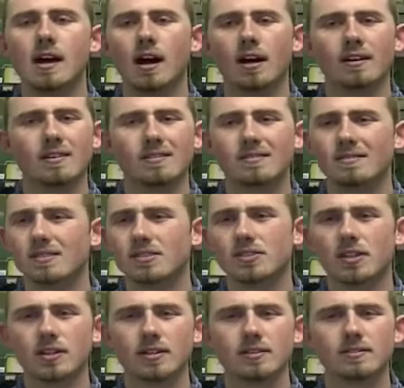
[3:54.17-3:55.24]
on the
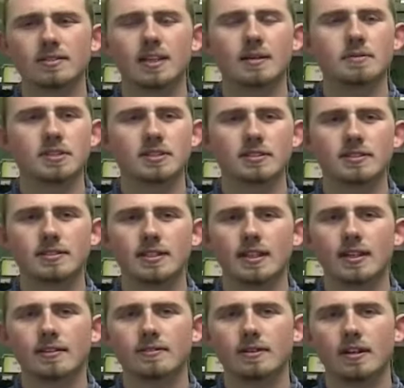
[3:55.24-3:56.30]
certain subjects and
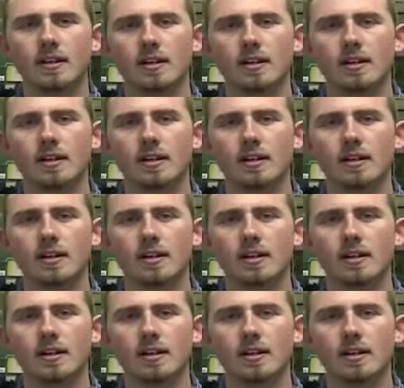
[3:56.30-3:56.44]
stuff.